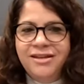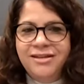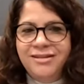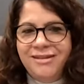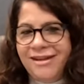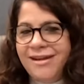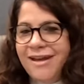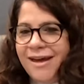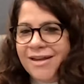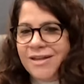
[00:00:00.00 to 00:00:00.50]
the
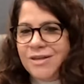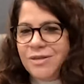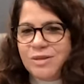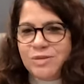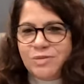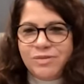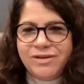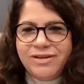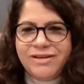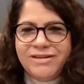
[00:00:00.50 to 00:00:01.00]
nozzle
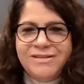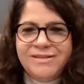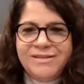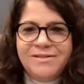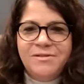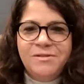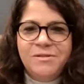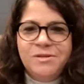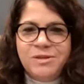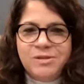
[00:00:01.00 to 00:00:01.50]
sprays
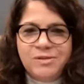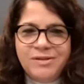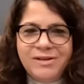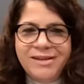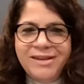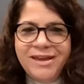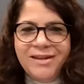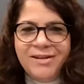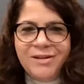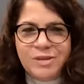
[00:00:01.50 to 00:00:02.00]
0.3
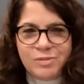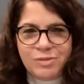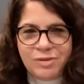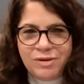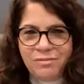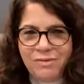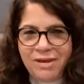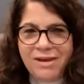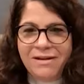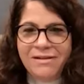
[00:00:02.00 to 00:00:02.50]
gallons per
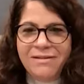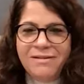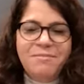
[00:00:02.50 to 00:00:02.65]
minute,